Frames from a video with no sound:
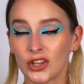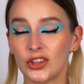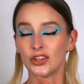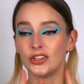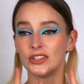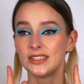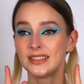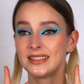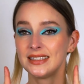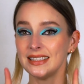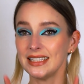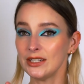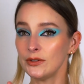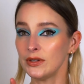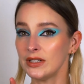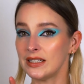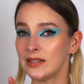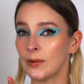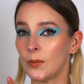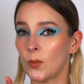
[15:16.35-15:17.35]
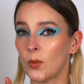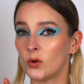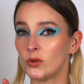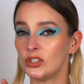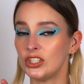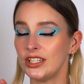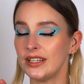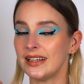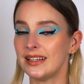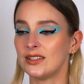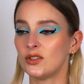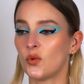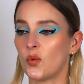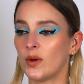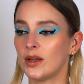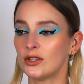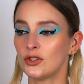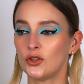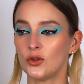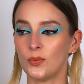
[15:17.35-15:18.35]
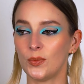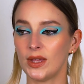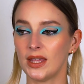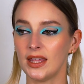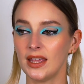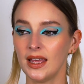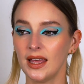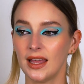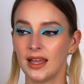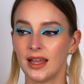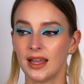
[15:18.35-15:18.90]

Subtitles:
the secret emoji is going to be,